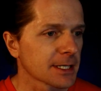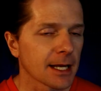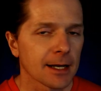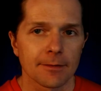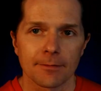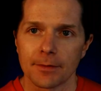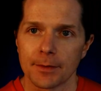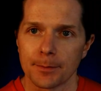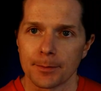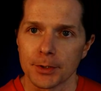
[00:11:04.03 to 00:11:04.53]
kind
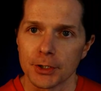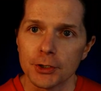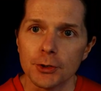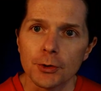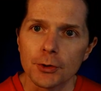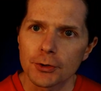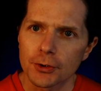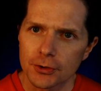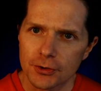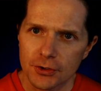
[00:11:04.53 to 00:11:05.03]
of the
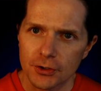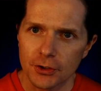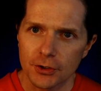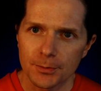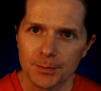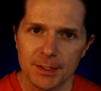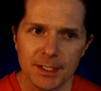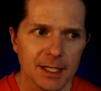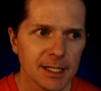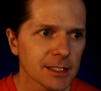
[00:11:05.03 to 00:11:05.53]
peculiar
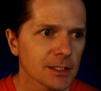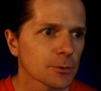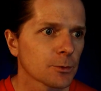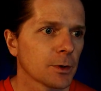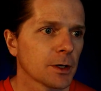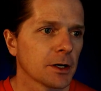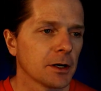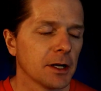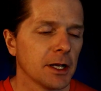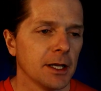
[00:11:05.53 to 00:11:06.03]
circumstance where